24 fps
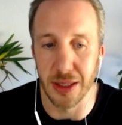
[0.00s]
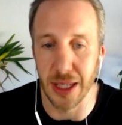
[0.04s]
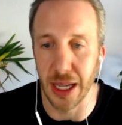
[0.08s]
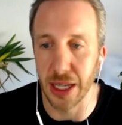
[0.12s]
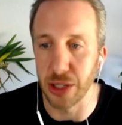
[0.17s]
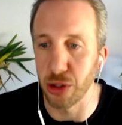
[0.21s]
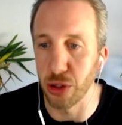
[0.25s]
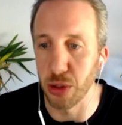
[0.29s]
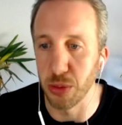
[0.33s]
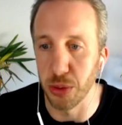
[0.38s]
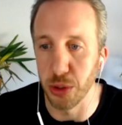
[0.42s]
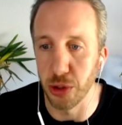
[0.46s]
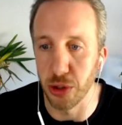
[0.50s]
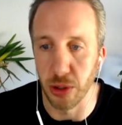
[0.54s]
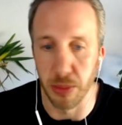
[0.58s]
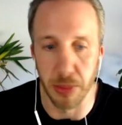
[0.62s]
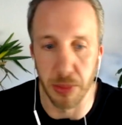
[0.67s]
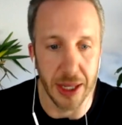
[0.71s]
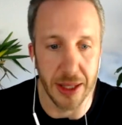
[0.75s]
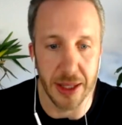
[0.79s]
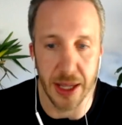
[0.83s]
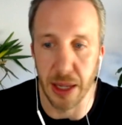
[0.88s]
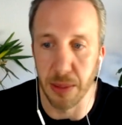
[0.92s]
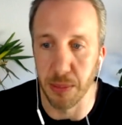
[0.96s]
attribution
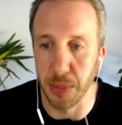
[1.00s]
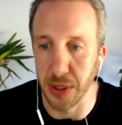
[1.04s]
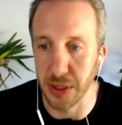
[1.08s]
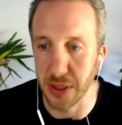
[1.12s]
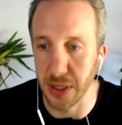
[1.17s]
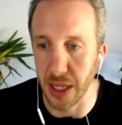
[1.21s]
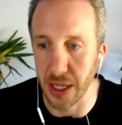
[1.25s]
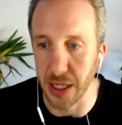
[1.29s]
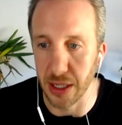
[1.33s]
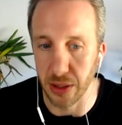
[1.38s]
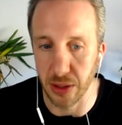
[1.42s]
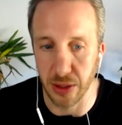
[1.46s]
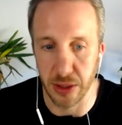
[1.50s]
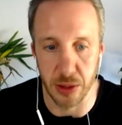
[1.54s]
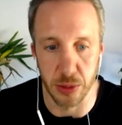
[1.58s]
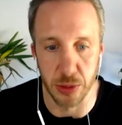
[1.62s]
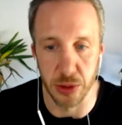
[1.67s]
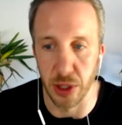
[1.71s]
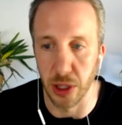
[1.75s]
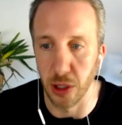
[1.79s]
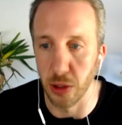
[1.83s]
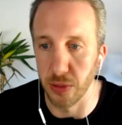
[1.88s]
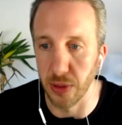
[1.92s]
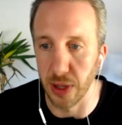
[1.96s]
by 10% because it
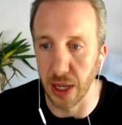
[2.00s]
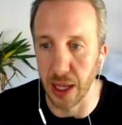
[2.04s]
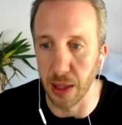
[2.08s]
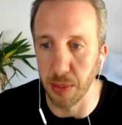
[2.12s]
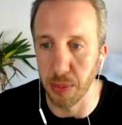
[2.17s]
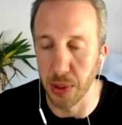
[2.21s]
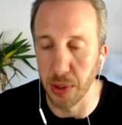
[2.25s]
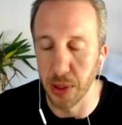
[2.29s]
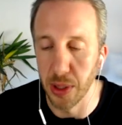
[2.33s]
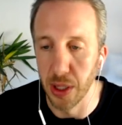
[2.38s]
was an overlap.